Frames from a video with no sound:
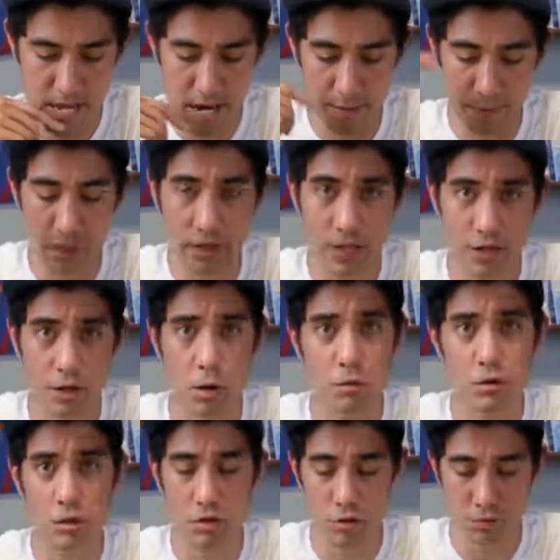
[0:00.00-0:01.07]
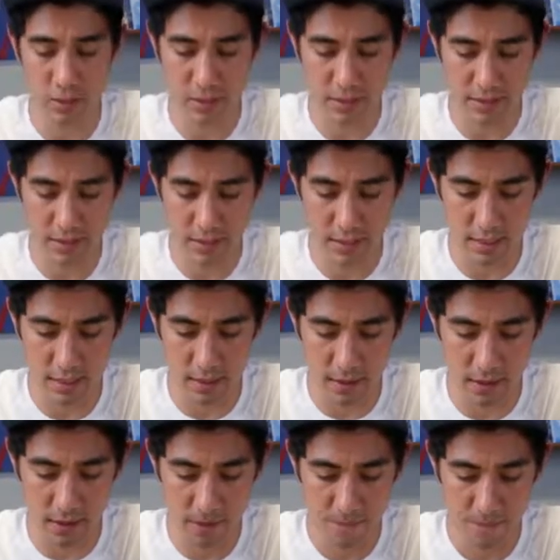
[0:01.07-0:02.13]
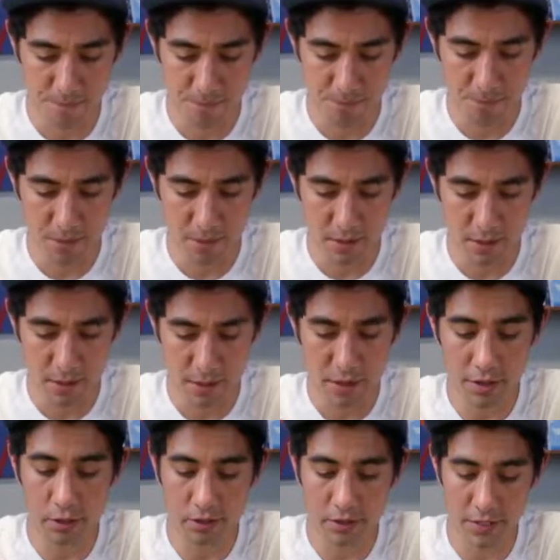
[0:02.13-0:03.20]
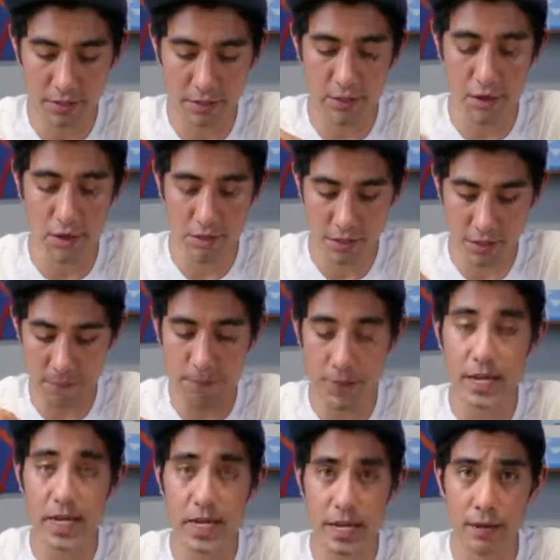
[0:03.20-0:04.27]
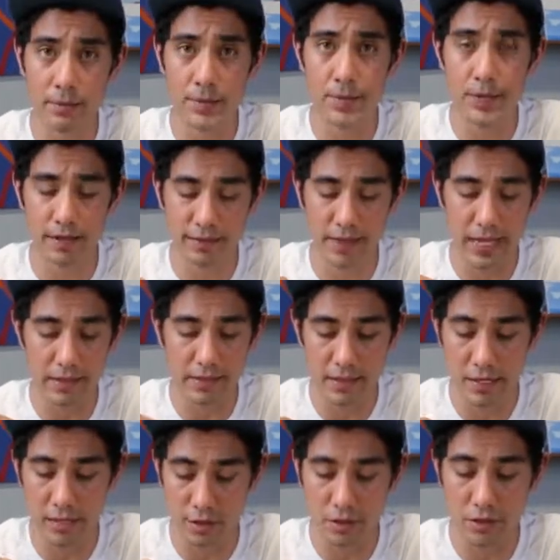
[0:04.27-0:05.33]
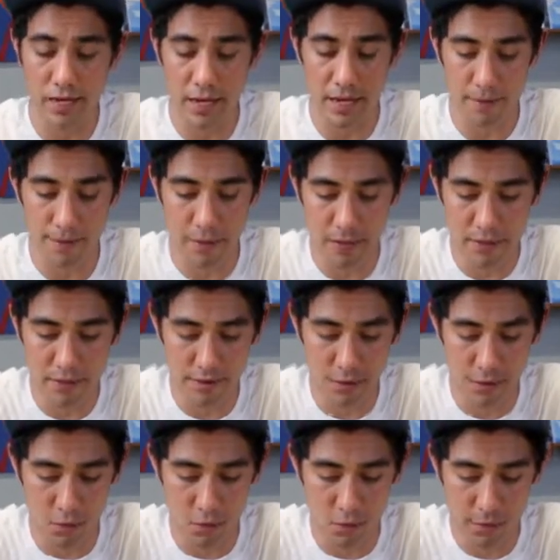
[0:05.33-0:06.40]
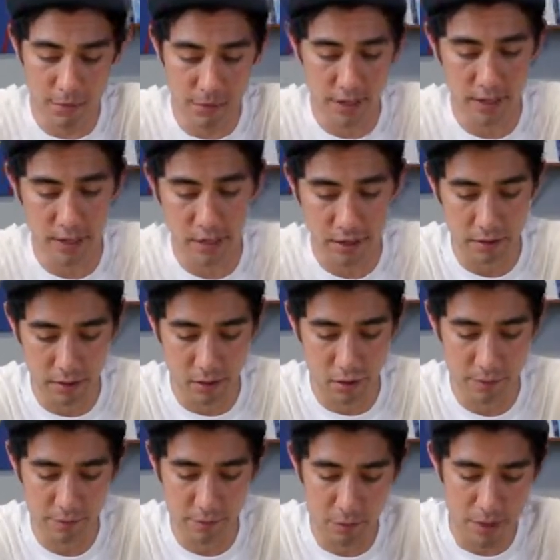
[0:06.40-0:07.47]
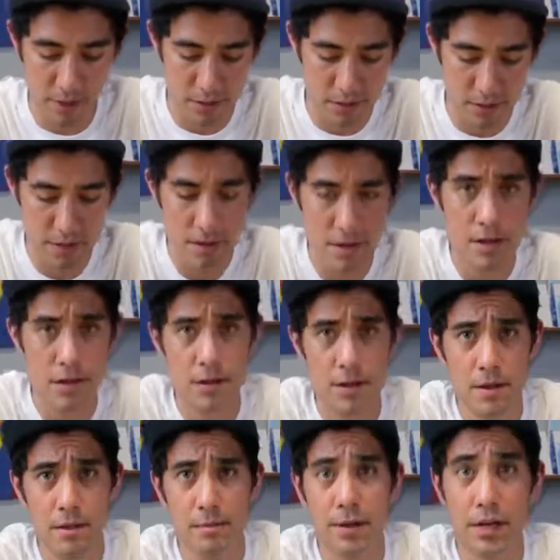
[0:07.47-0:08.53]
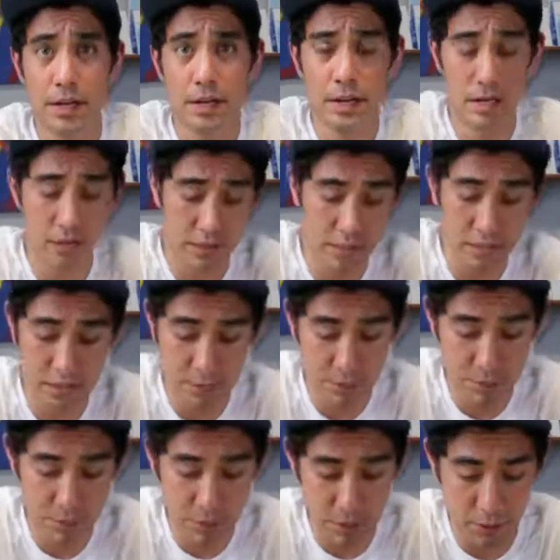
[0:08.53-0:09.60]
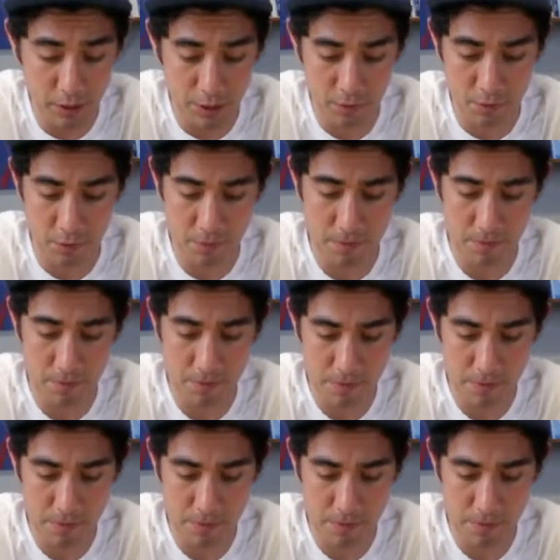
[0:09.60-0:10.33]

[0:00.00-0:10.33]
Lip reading: Now I'm gonna let it go so you can see here. You'll see it starts picking up speed. It could take a minute, so we might cut out a little bit for you, but it's pretty incredible.